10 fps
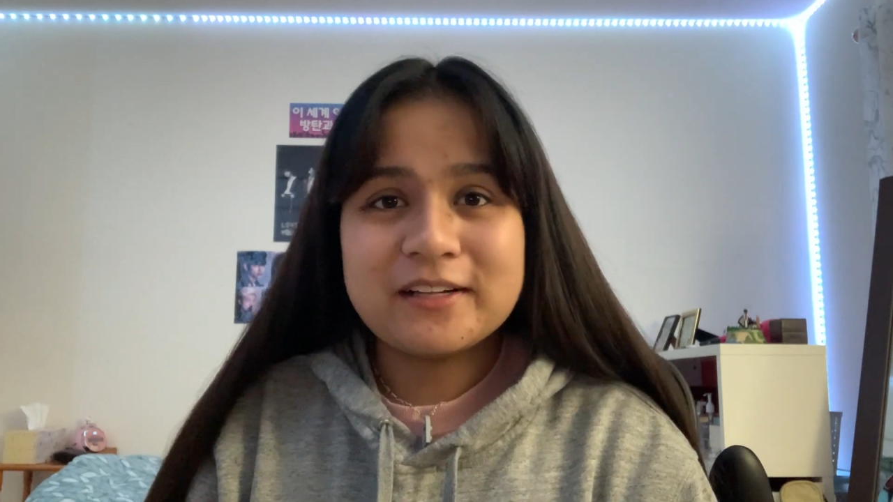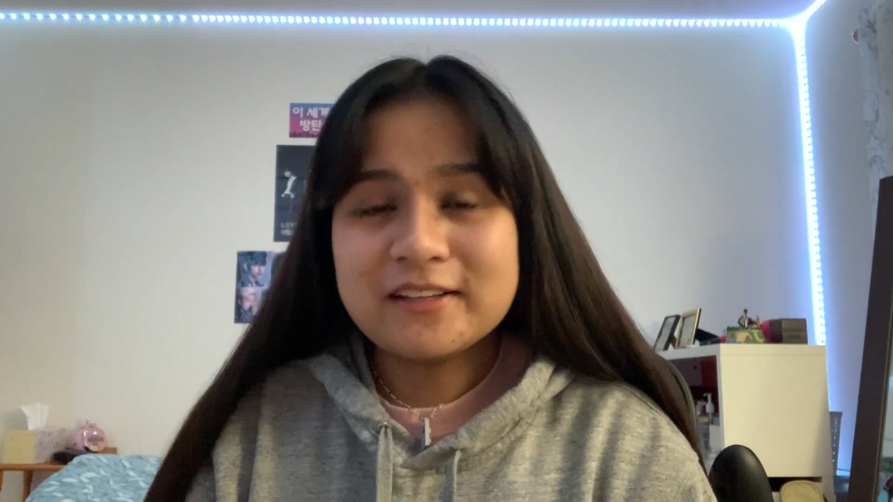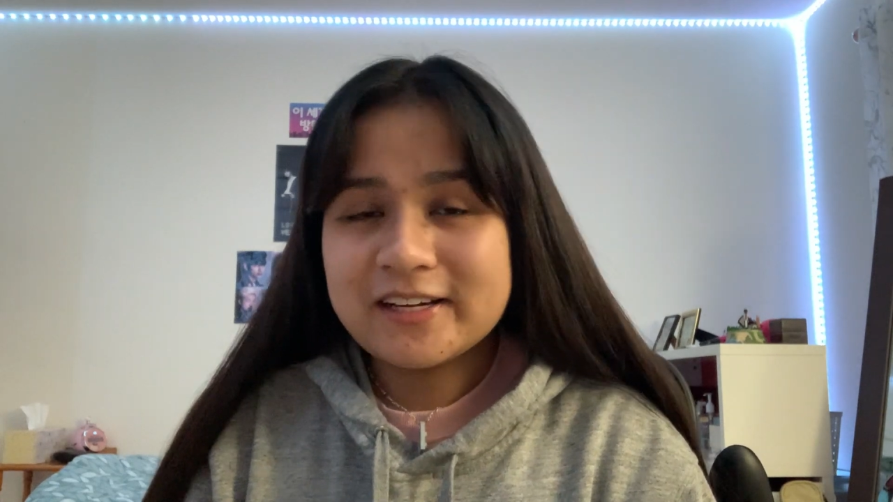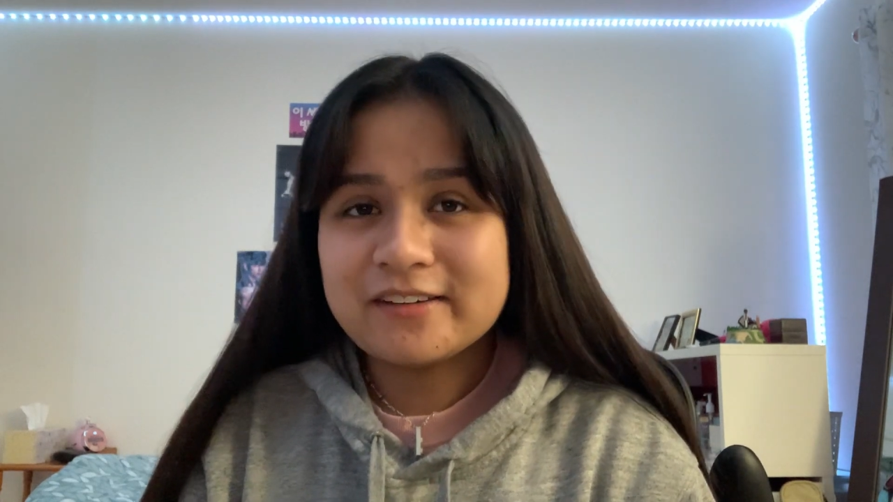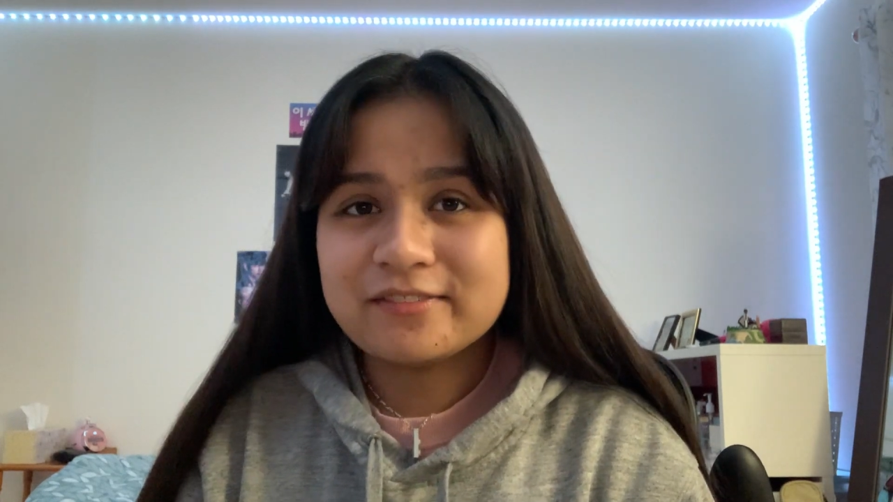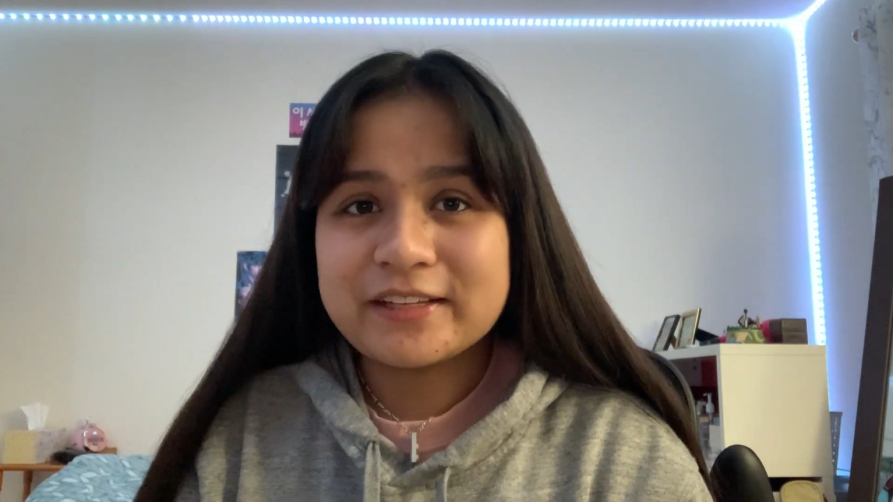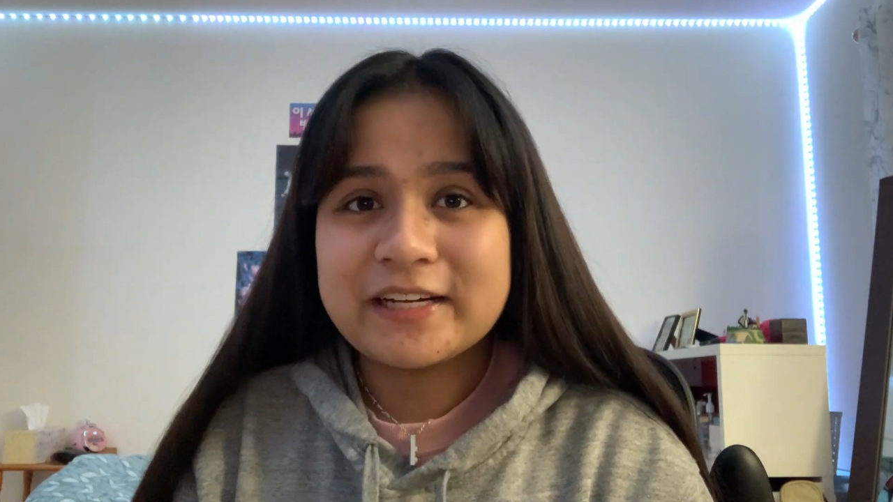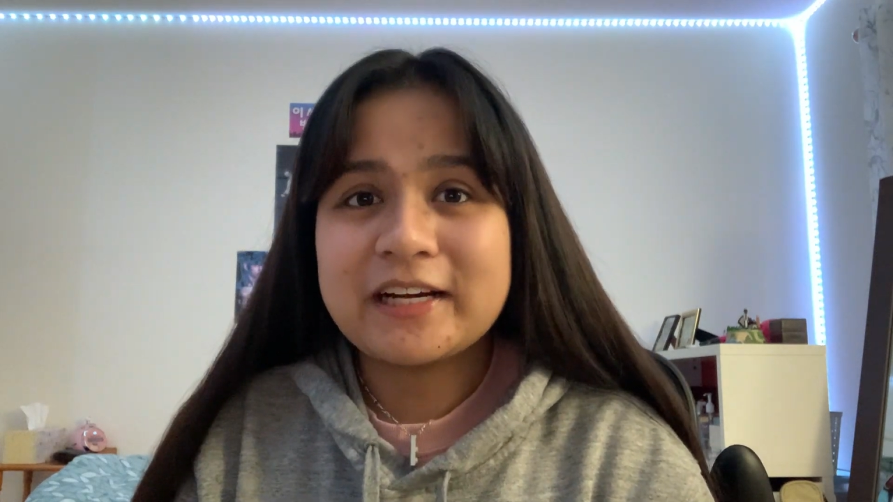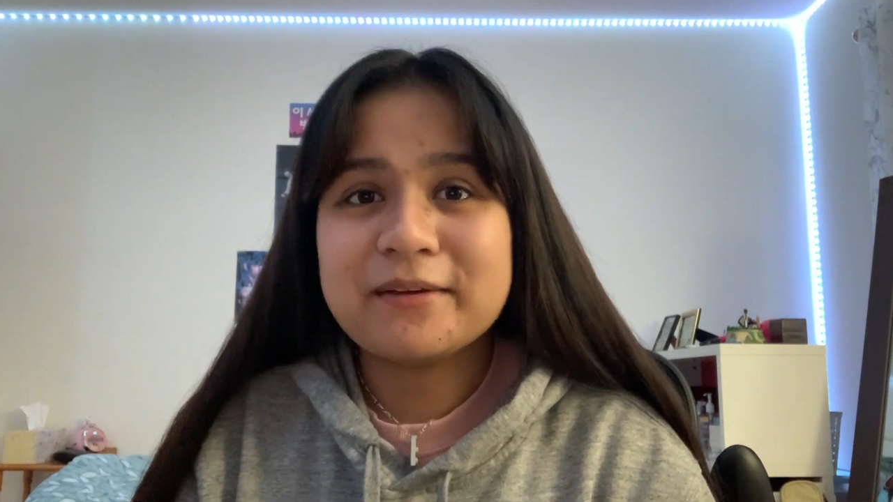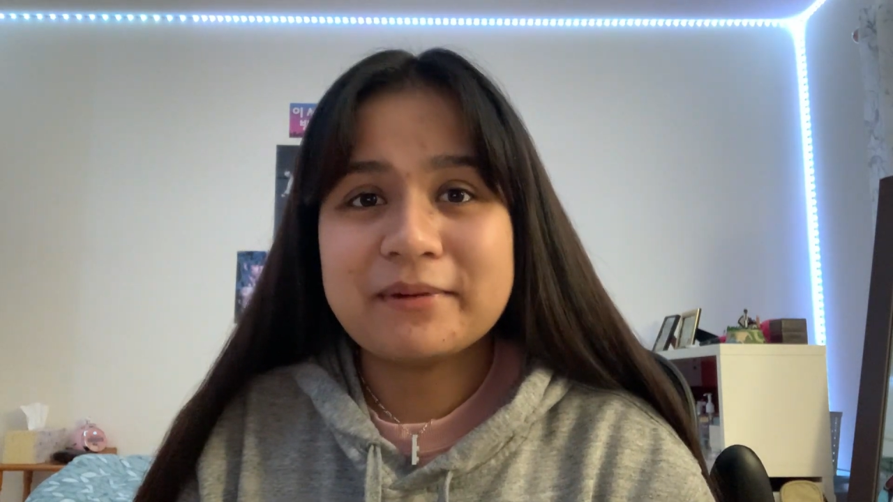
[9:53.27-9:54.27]
a life that
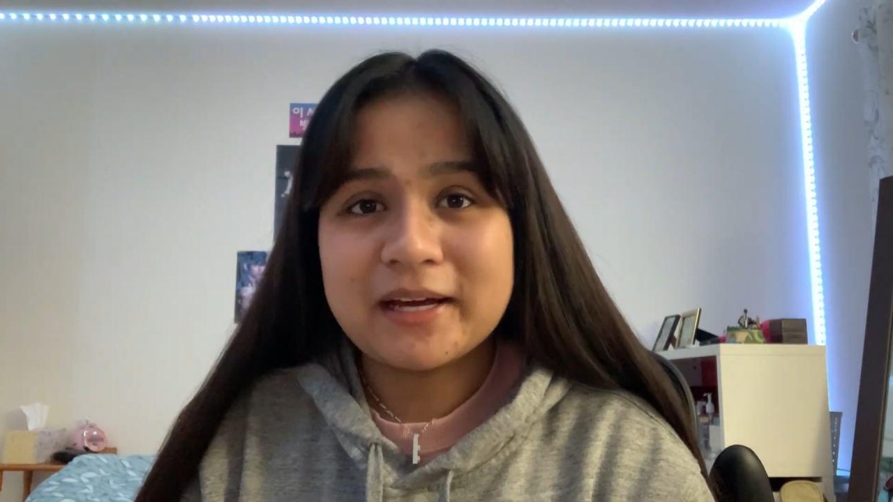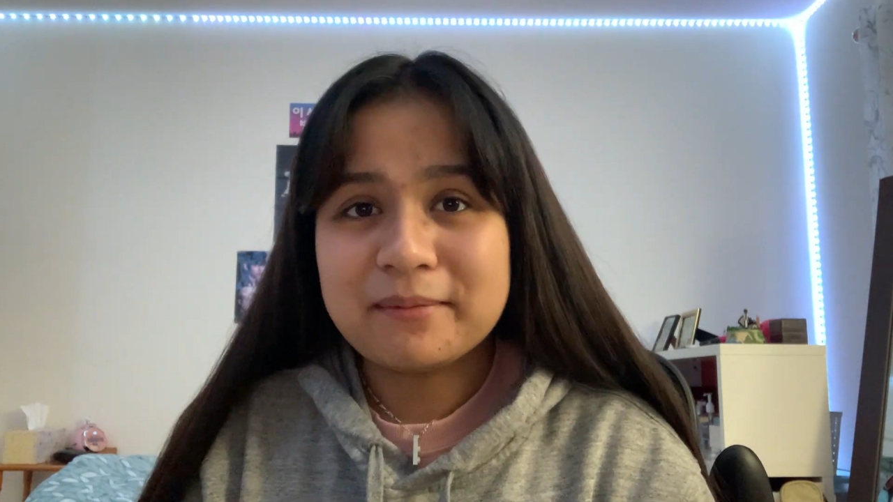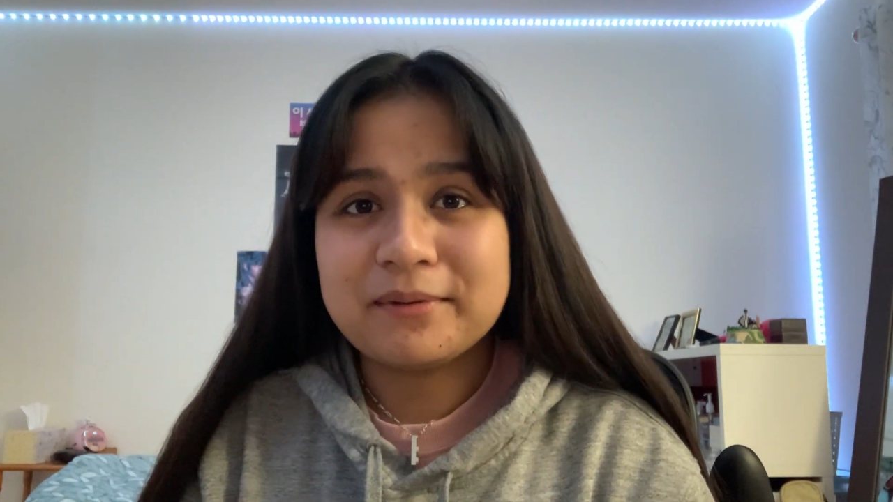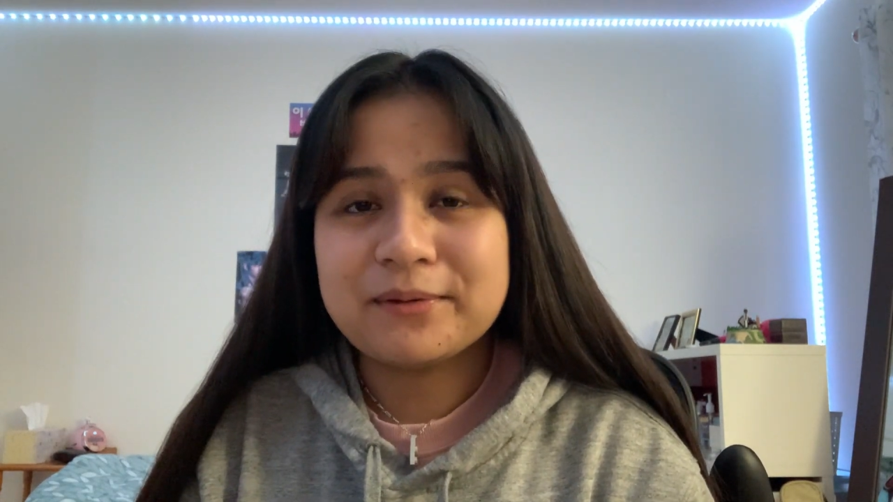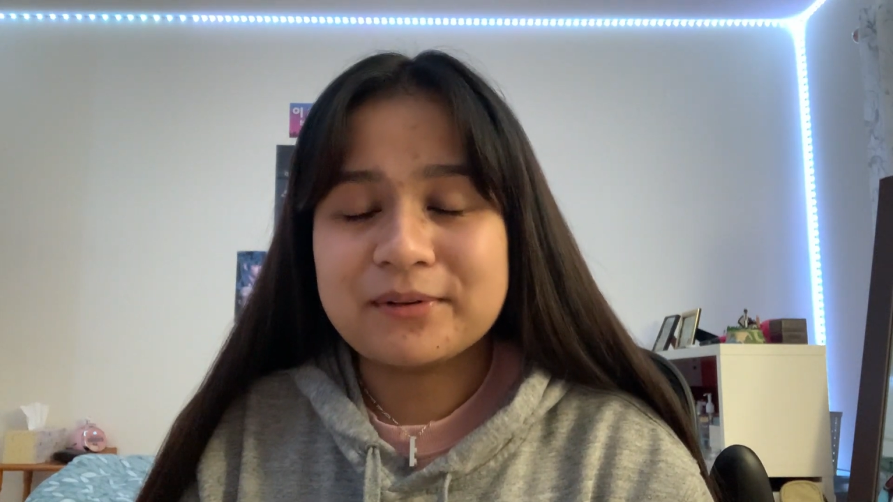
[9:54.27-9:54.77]
I am happy